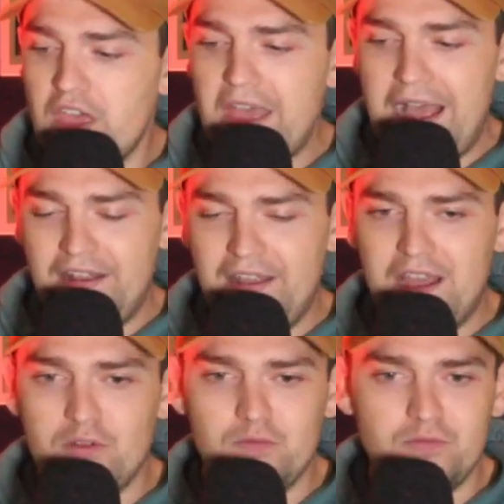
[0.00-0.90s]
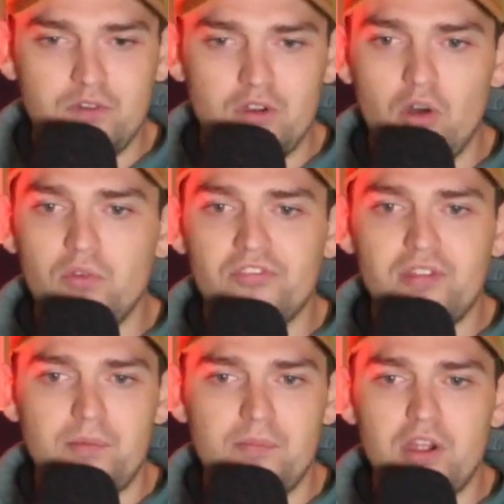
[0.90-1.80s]
and have almost the
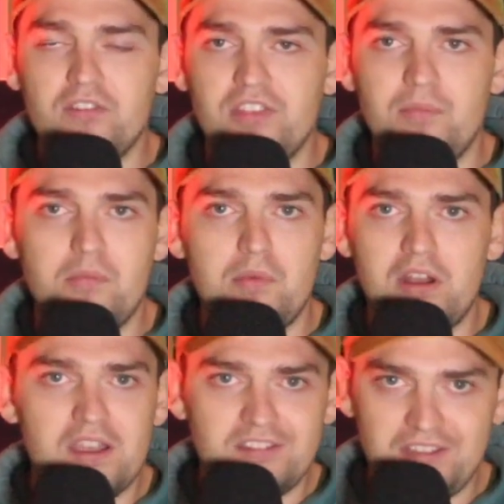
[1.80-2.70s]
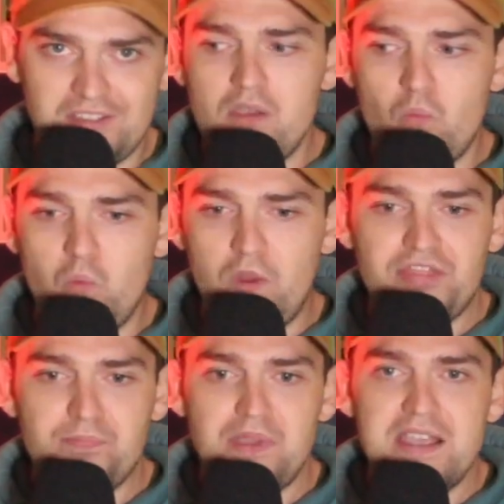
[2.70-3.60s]
amount, same amount of assists with
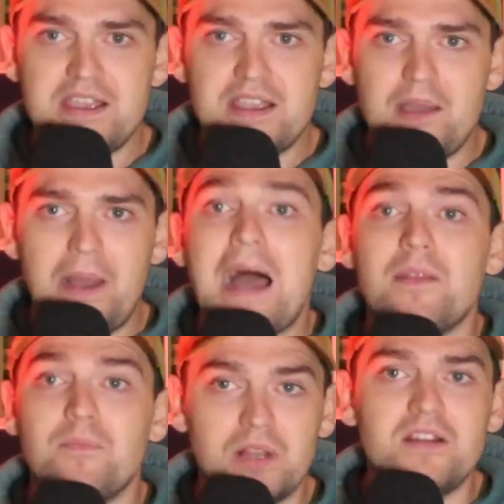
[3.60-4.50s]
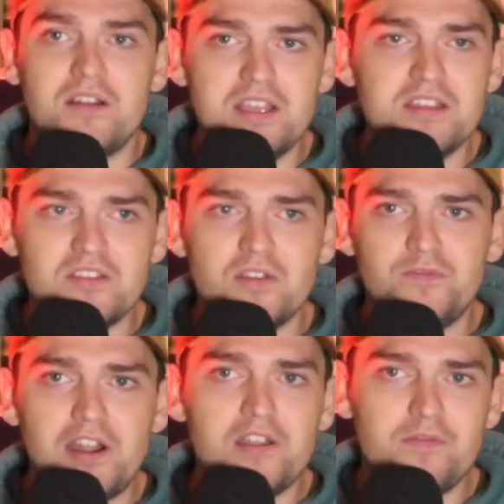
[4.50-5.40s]
being a bad player. He is a
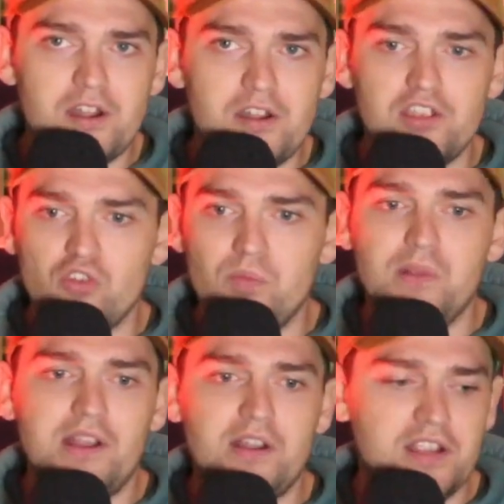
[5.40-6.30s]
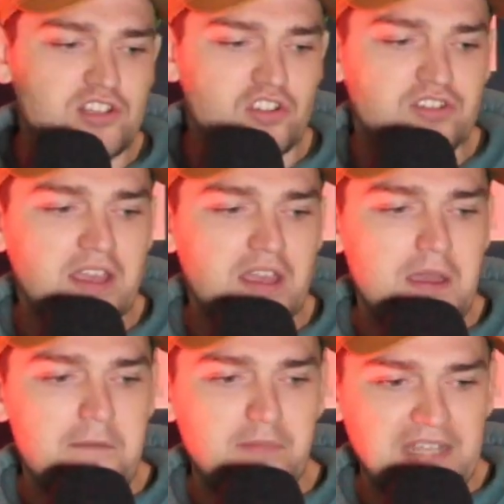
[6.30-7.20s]
very, very good player. He just
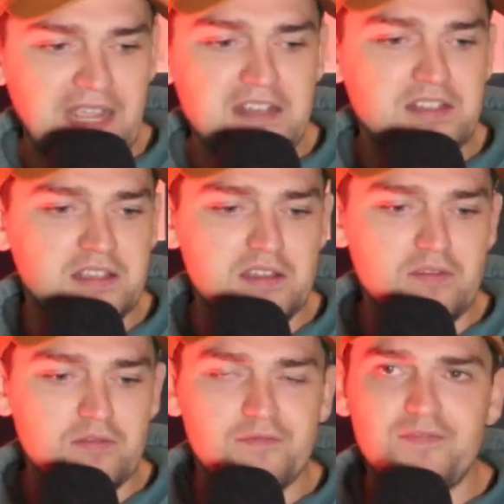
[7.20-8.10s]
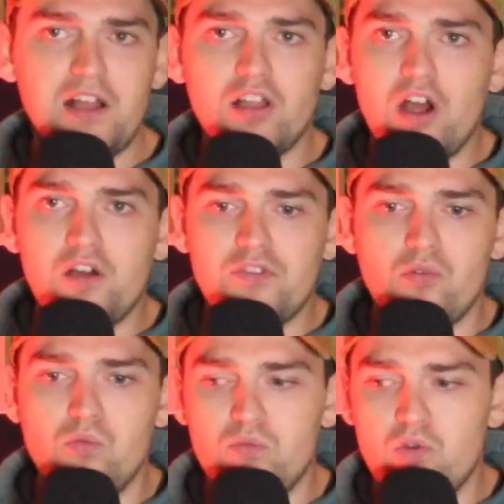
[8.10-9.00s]
potentially fell off the,
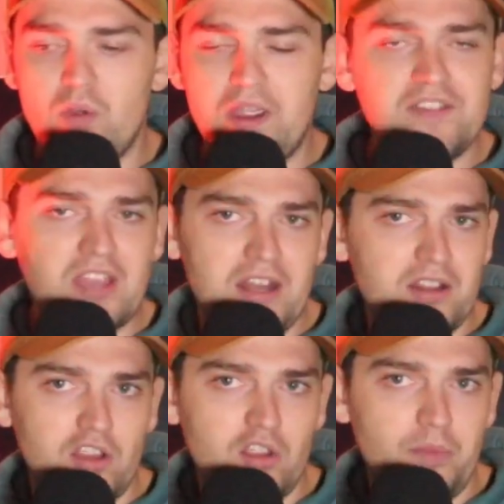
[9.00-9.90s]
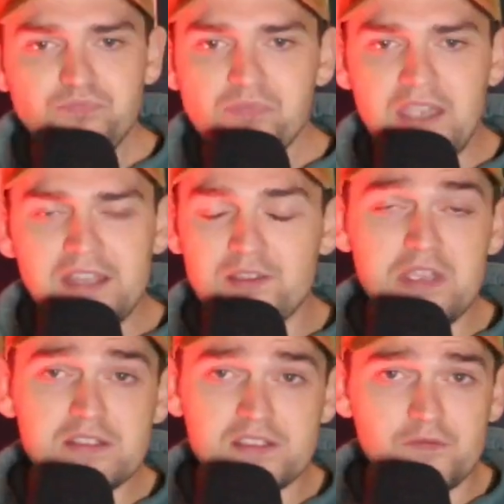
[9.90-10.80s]
the wayside a little bit. It's
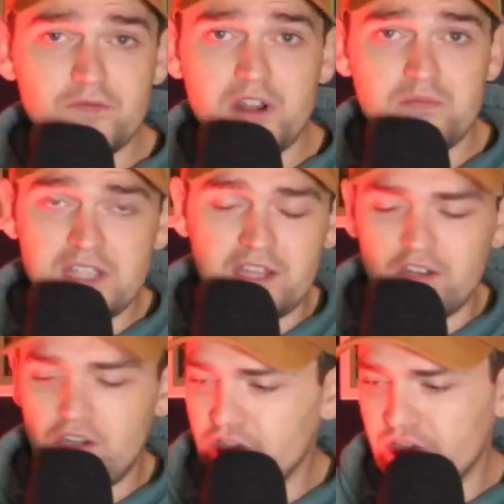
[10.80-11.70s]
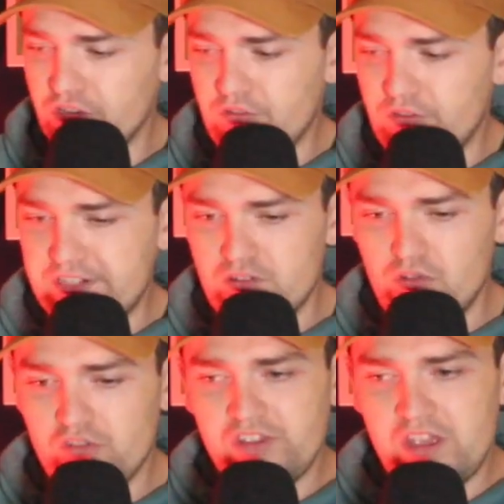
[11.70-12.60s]
amazing for him to get one hundred career goals.